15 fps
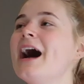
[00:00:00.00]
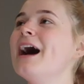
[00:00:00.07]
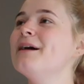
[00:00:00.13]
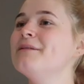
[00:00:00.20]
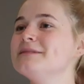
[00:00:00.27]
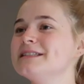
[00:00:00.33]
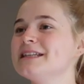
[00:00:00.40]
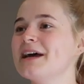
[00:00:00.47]

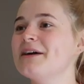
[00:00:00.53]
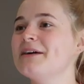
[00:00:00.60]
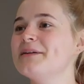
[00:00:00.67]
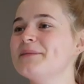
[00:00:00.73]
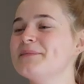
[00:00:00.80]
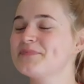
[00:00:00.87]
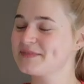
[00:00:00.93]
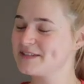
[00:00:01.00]
Um,
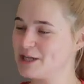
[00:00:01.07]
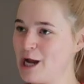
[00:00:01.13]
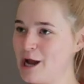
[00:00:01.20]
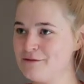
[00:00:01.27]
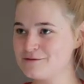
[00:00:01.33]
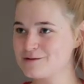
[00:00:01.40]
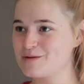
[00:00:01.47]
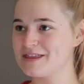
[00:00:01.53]
so,
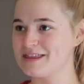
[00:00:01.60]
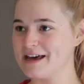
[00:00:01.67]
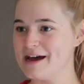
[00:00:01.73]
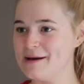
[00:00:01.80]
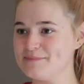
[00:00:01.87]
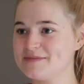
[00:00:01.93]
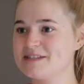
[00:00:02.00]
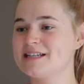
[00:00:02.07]
chuffed with
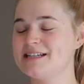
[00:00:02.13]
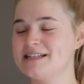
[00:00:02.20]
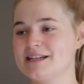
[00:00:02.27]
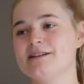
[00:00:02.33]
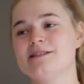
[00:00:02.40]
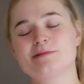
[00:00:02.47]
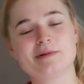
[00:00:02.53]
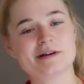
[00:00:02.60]
that, so I need to
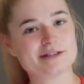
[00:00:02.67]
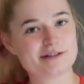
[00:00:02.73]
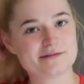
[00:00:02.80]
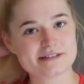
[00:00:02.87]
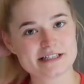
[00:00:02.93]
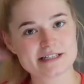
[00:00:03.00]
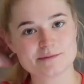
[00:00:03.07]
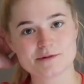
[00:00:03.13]
go to the post
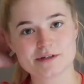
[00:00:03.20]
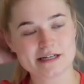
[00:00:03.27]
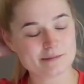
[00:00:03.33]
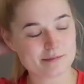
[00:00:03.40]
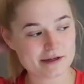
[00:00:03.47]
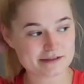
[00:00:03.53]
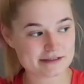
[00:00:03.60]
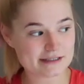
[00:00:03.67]
office this morning
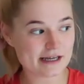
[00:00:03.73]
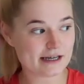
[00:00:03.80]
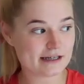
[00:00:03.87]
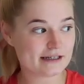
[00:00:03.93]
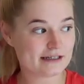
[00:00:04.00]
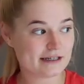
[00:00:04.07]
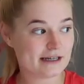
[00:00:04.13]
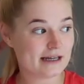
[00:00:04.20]
and post that.
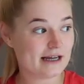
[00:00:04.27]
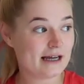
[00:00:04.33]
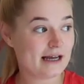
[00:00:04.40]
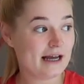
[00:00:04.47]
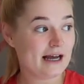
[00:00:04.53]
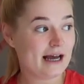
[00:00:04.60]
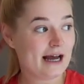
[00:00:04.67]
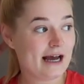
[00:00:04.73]

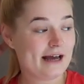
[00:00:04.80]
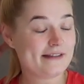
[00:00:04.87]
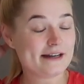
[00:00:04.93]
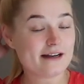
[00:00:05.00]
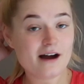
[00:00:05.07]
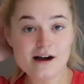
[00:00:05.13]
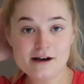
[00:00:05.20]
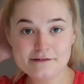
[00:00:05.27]
And
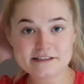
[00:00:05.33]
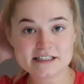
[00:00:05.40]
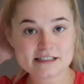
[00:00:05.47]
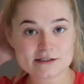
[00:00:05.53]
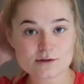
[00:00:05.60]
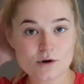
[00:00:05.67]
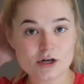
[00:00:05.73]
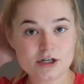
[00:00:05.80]
then after
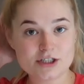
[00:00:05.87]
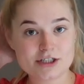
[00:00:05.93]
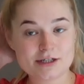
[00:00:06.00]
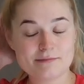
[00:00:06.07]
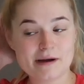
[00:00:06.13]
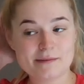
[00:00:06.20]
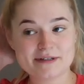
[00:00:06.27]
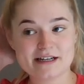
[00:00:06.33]
squash,
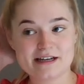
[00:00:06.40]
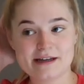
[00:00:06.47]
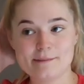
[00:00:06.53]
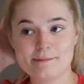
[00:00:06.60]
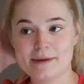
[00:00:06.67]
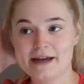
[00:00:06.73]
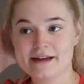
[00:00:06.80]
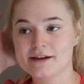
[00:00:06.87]
mum and I
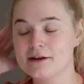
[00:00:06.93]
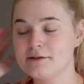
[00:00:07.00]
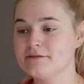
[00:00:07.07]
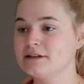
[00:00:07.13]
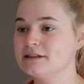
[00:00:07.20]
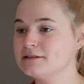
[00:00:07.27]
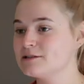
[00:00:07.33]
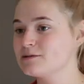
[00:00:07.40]
might go
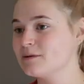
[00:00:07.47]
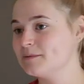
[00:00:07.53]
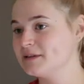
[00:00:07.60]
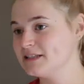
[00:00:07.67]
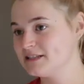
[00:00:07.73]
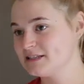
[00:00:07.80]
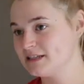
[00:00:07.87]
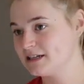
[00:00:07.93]
for a little swim in
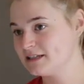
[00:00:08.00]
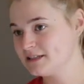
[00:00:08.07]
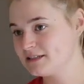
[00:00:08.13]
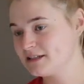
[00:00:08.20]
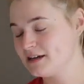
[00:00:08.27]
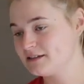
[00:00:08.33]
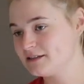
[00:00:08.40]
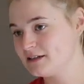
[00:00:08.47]
the sea. I
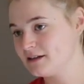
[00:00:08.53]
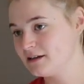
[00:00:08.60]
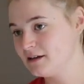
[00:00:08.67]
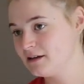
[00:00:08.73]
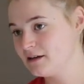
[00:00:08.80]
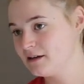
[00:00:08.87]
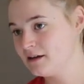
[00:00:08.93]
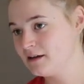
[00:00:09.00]
just heard her
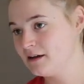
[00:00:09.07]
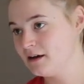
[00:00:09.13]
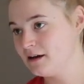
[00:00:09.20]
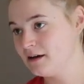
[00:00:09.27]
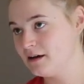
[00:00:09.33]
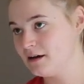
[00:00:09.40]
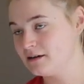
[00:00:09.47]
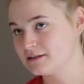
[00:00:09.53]

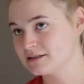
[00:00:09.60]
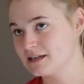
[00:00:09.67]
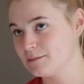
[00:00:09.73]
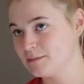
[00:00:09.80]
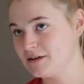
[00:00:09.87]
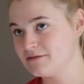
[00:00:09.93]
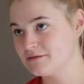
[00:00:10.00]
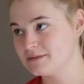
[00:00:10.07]

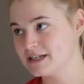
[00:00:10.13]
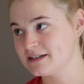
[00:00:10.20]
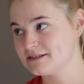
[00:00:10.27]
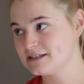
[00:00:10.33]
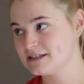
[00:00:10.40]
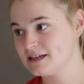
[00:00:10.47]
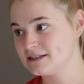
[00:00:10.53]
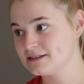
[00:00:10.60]
asking me from
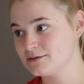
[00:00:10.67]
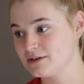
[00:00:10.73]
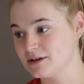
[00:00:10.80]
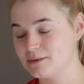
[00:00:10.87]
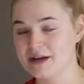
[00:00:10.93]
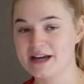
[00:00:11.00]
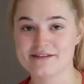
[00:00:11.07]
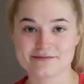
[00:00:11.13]
downstairs,
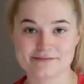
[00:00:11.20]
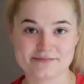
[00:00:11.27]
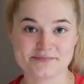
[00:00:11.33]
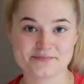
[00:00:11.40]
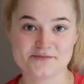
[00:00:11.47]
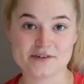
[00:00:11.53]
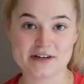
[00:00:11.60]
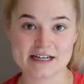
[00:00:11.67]
although we haven't
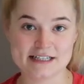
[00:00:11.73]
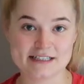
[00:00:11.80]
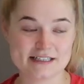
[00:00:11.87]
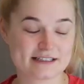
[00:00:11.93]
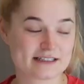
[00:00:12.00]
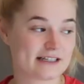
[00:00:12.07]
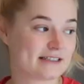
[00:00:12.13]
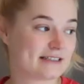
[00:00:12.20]
really
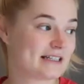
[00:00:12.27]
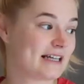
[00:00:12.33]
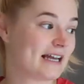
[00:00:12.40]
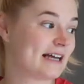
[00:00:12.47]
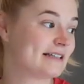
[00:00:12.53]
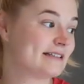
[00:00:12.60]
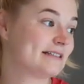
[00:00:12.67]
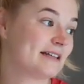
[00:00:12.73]
discussed it
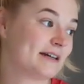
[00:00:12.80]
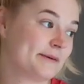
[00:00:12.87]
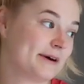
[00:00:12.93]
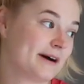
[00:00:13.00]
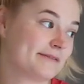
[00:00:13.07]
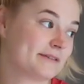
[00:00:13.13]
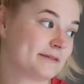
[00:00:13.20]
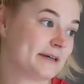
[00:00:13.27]
yet, so we'll
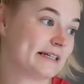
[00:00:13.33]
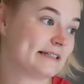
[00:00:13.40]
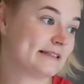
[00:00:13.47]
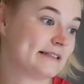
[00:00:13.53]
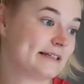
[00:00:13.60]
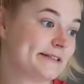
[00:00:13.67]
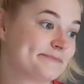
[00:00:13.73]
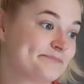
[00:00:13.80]
have to wait and
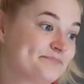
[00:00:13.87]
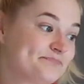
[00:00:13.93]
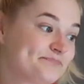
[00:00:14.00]
see.